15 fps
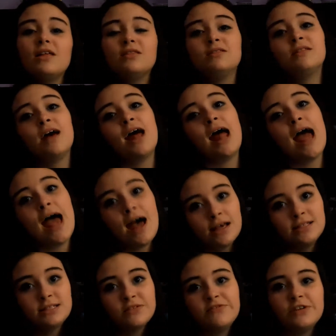that
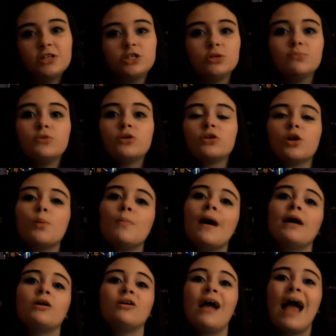has to finish a book no
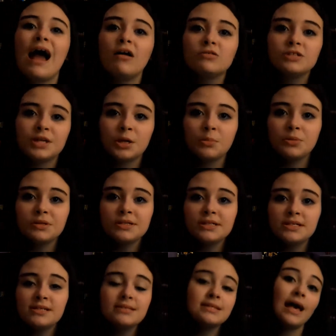matter how terrible it
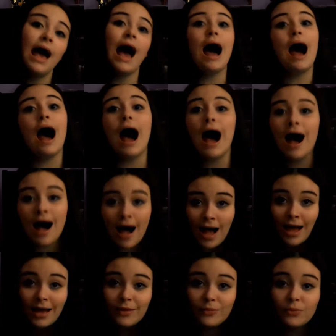is. I'm